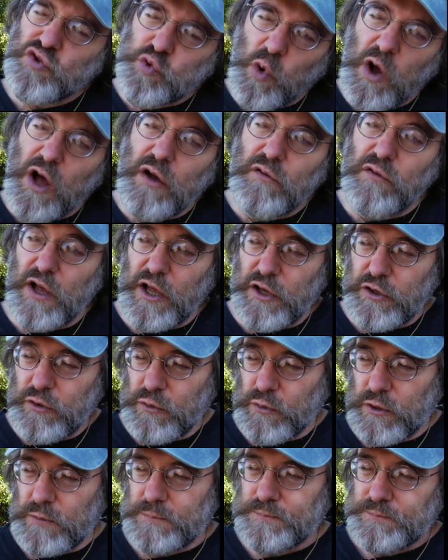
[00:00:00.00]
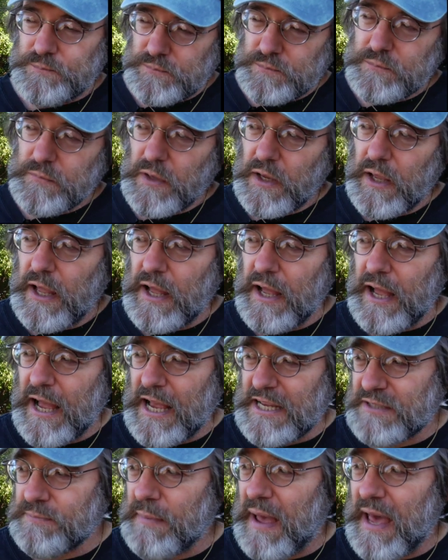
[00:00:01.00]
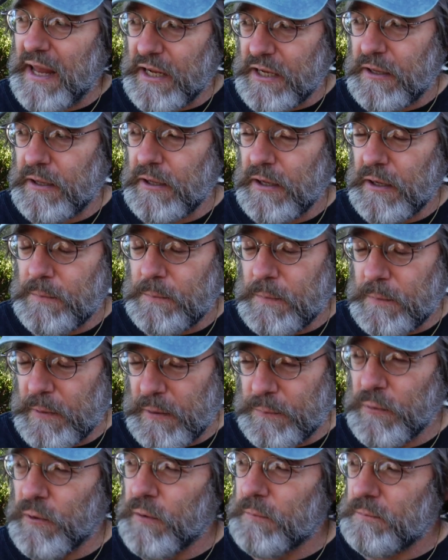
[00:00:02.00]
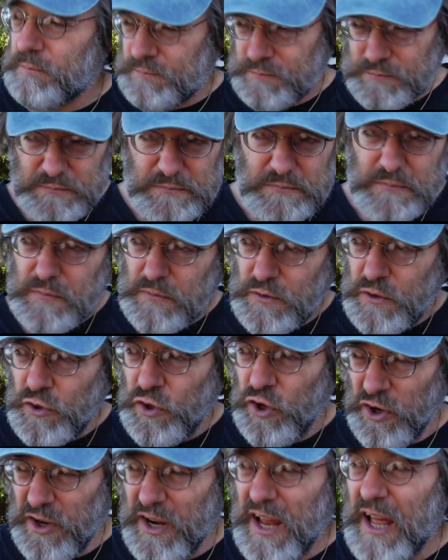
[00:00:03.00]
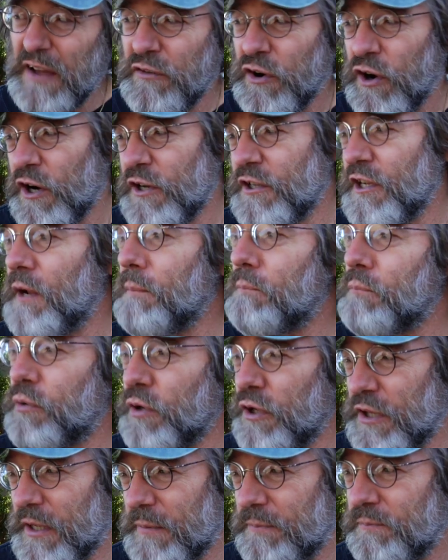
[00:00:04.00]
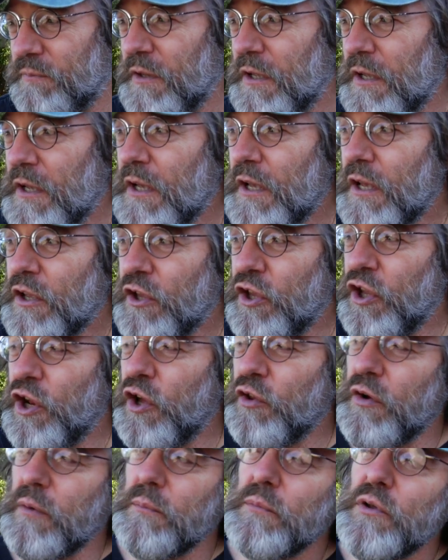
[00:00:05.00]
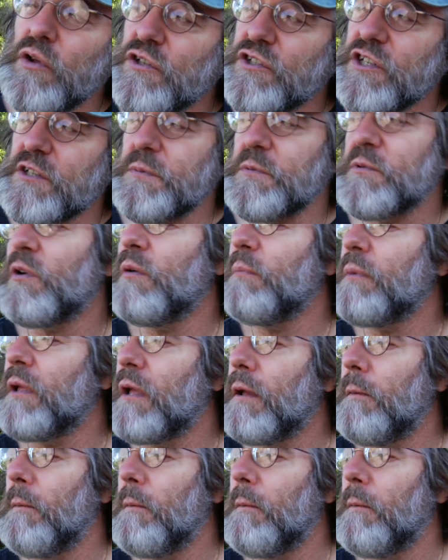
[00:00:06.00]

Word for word: 1,200, uh, asthmatic uh, people are going to have a hard time breathing you know, their immune system is going to be